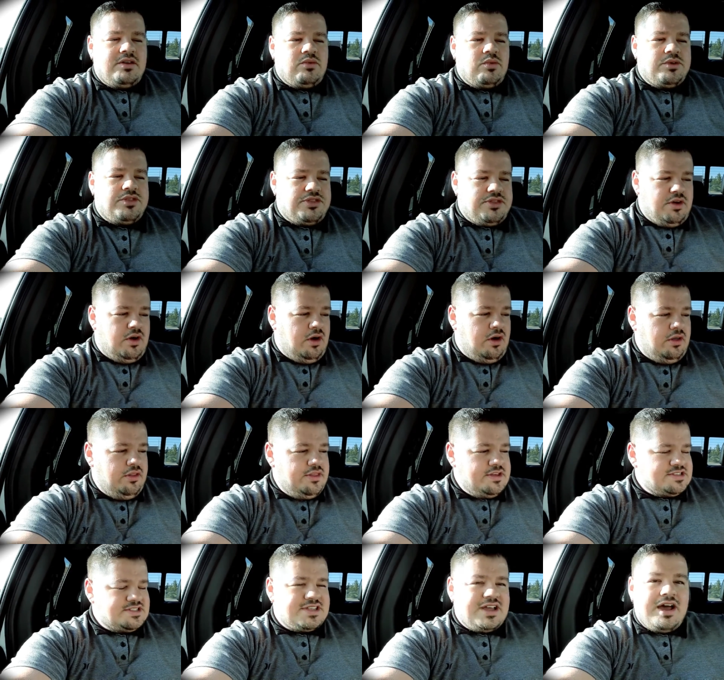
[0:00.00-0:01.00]
with all
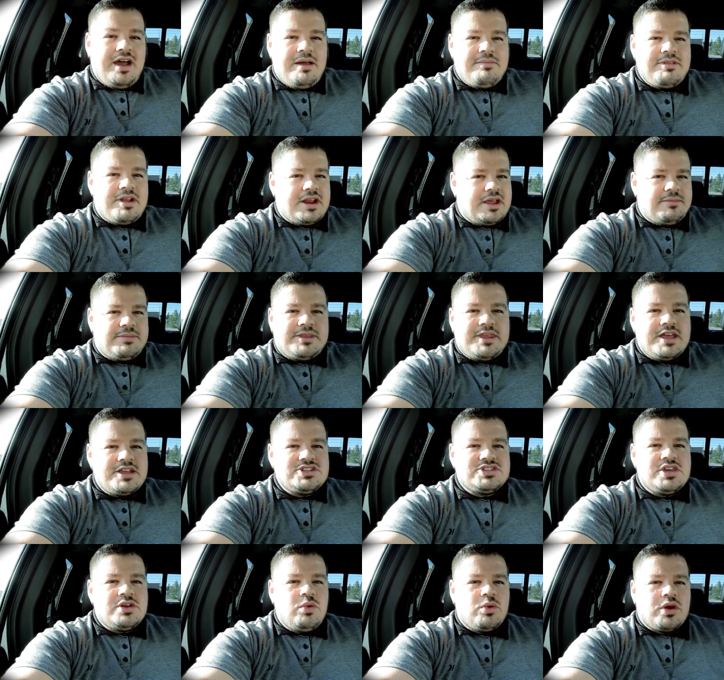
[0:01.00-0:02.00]
this time that I could
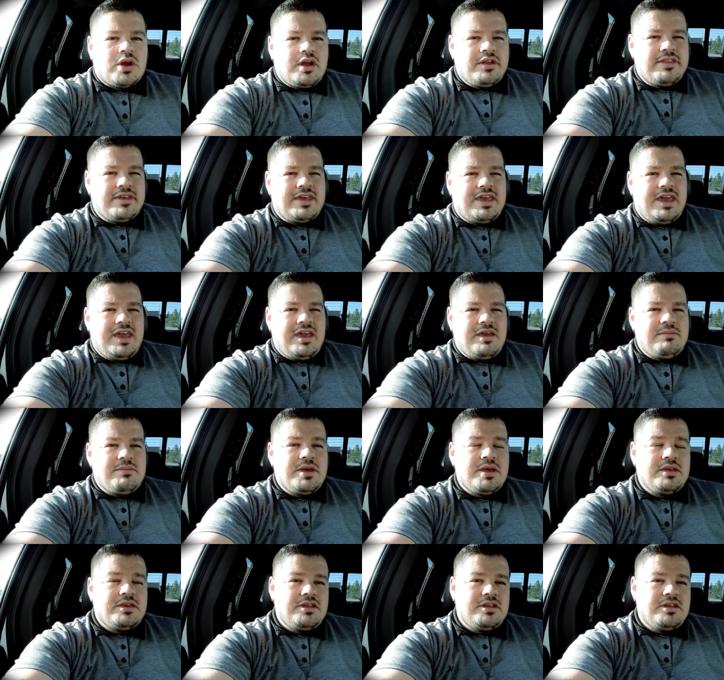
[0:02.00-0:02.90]
potentially work on the game,